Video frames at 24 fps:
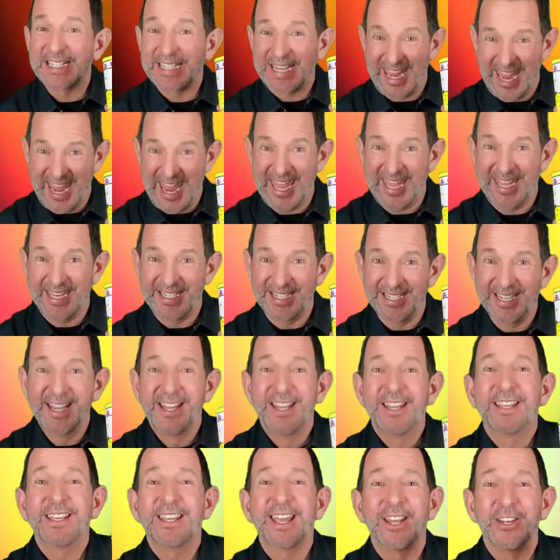can
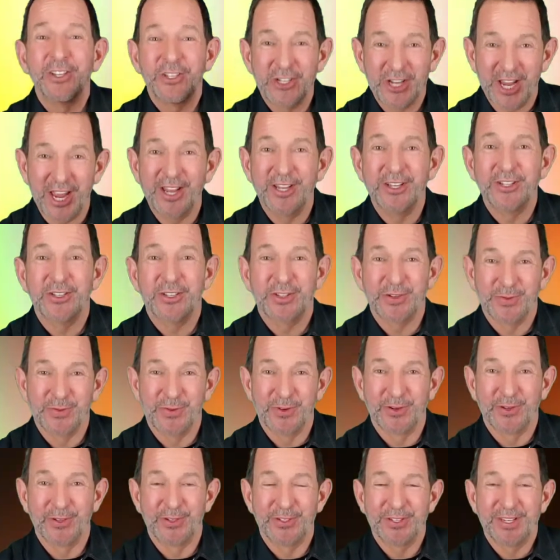change the
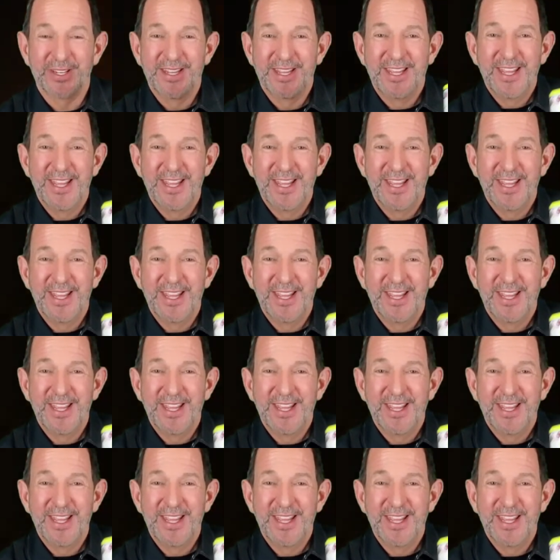world.